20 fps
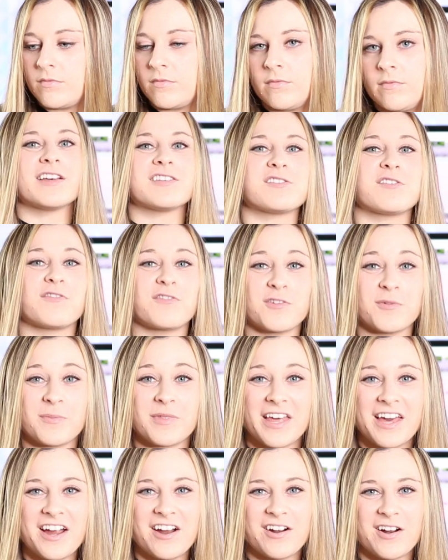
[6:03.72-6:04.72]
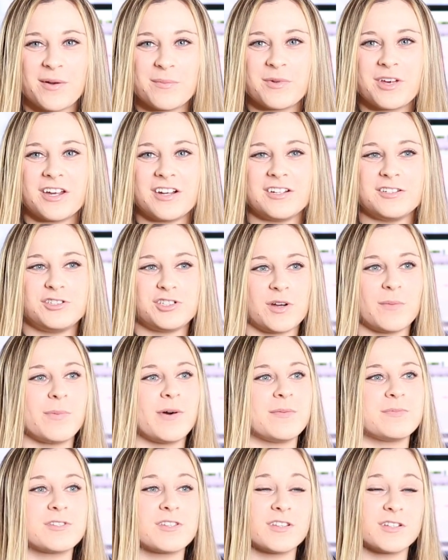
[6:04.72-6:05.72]
Okay, so from there, I'm going to jump
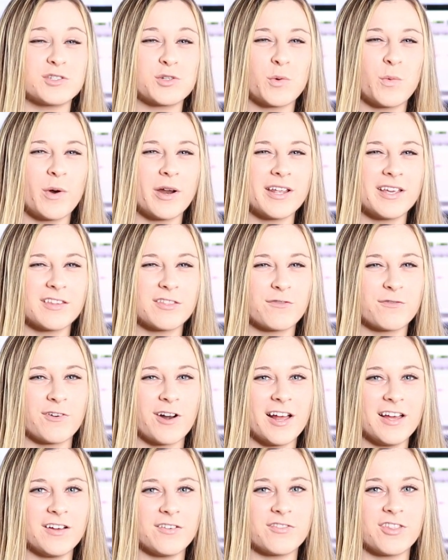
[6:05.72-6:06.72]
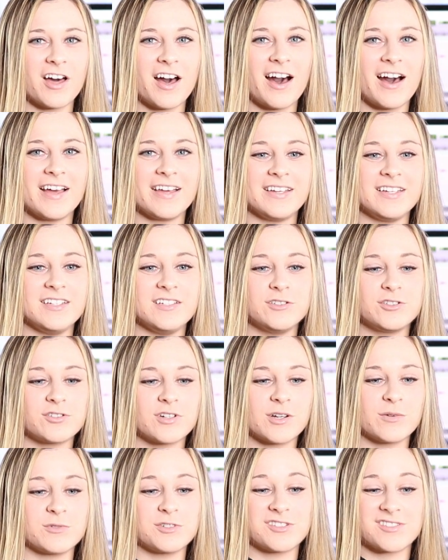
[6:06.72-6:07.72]
up to the 20th fret of the high E
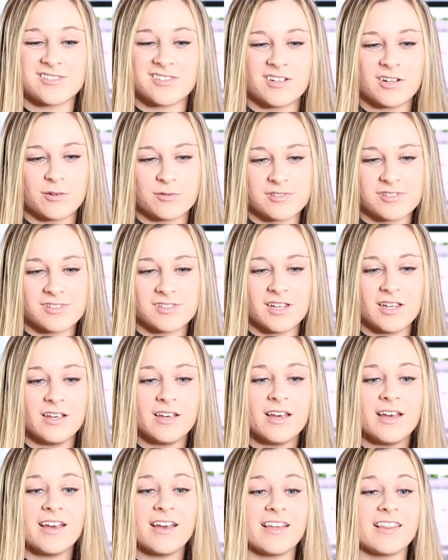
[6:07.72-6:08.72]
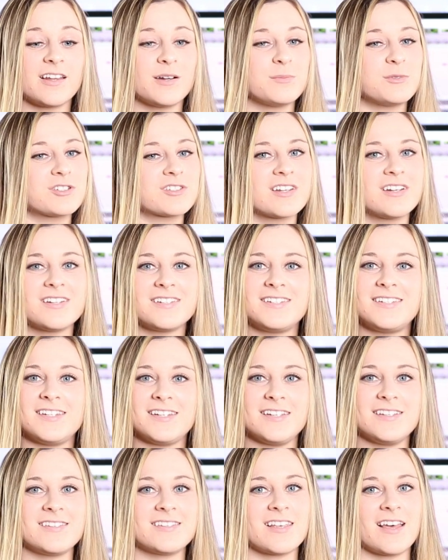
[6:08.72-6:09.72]
string, which is the note C, and then I'm just going to
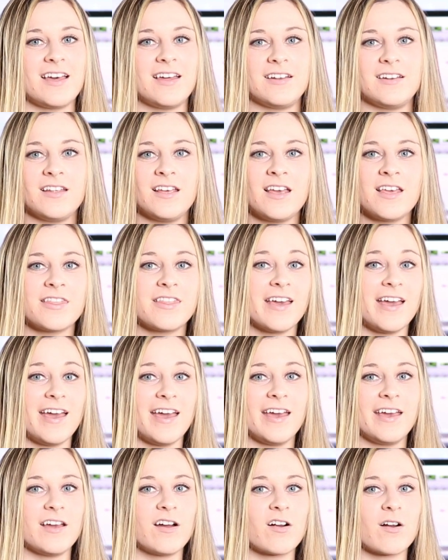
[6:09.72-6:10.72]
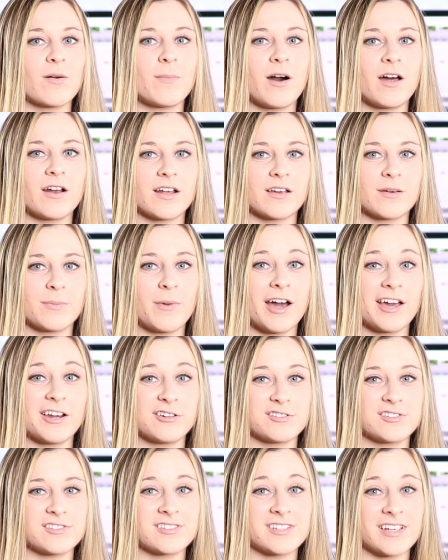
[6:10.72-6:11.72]
descend the A harmonic
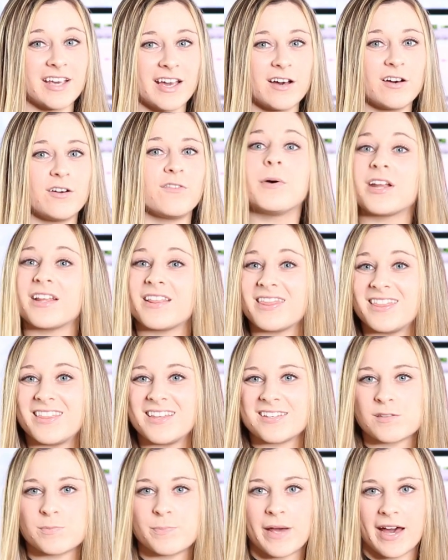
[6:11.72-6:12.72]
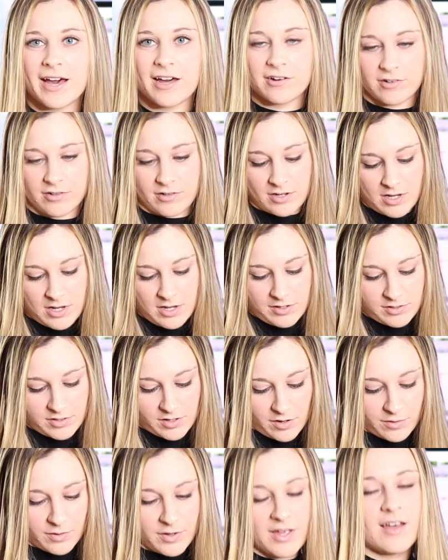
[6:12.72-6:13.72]
minor scale, but in this pattern.
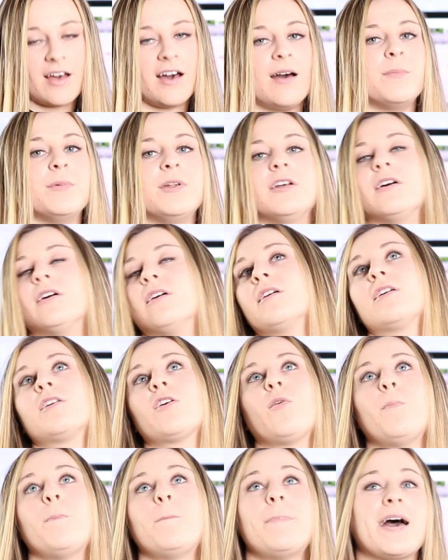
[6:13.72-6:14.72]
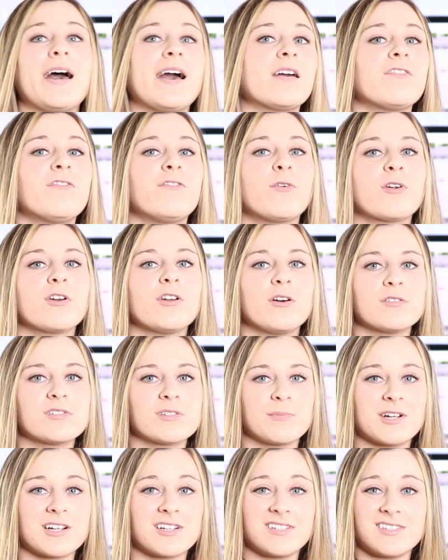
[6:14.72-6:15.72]
So I'm going to go back 4 notes,
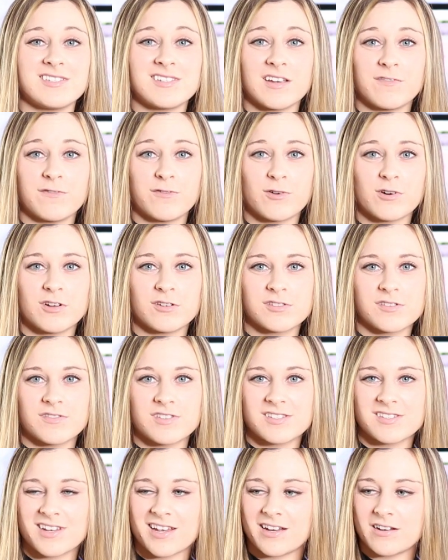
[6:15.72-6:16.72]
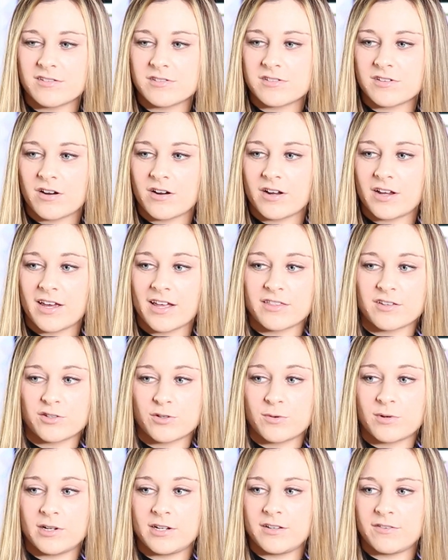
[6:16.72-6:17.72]
I'm going to descend 4 notes of the scale, starting at the
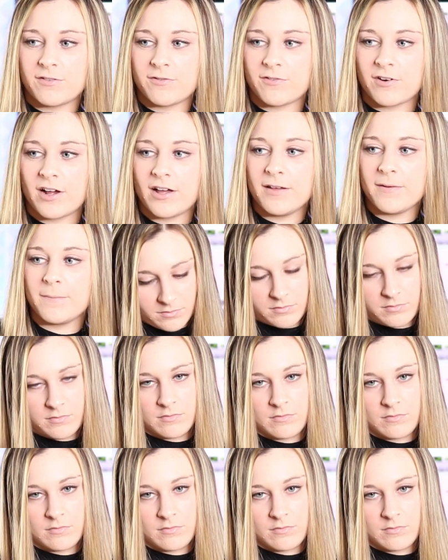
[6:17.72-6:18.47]
20th fret.